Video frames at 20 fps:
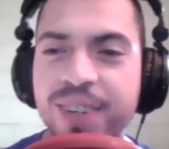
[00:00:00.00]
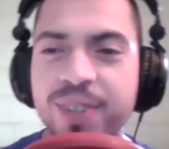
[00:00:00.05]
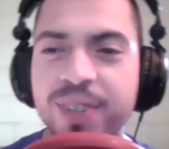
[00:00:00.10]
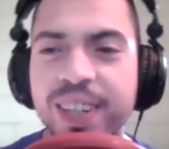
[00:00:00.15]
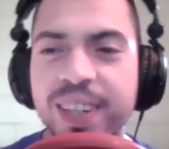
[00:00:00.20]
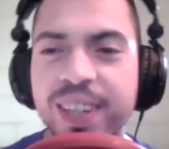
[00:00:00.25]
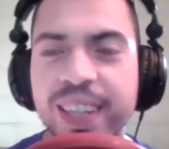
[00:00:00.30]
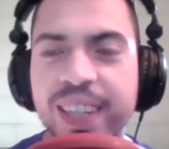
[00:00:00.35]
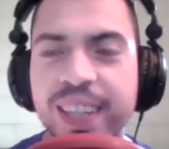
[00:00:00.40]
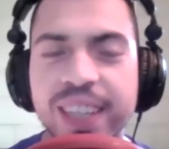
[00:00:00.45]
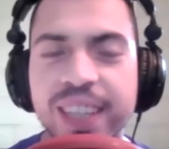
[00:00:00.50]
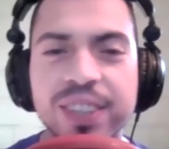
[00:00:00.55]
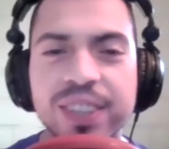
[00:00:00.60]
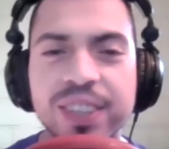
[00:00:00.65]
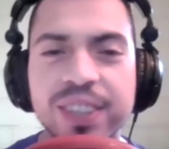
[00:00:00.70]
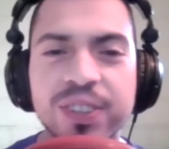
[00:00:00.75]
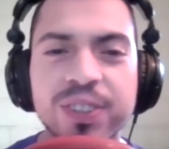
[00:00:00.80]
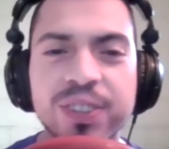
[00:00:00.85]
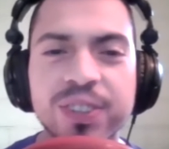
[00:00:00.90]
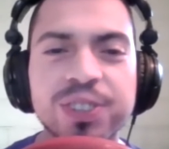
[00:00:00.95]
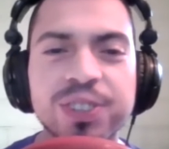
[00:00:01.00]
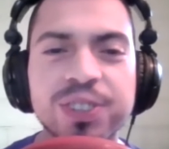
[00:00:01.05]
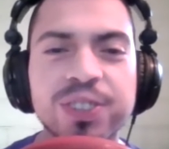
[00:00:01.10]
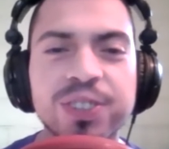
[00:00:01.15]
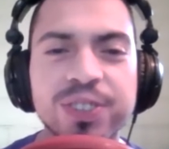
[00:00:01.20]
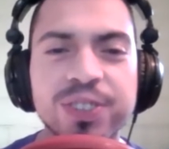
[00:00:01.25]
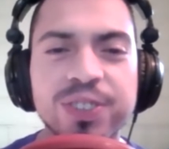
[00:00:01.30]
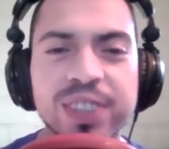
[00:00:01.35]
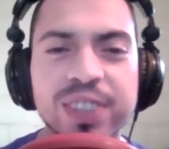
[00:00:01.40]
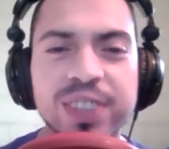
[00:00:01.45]
with you
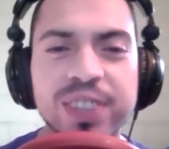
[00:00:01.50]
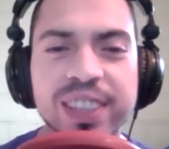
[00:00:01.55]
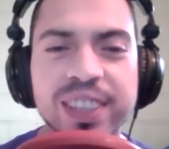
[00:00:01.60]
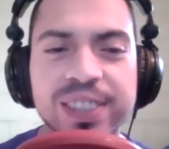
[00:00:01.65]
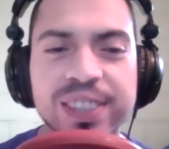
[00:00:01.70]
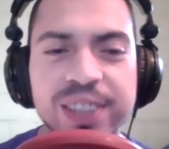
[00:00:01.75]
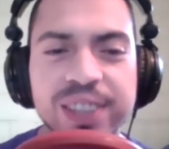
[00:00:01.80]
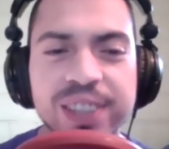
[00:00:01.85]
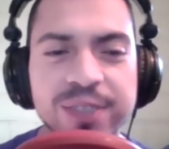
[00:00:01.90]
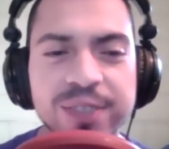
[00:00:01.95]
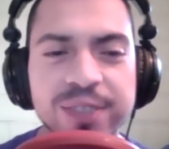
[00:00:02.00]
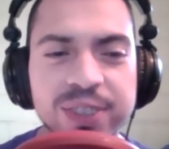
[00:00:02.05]
introducing yourself.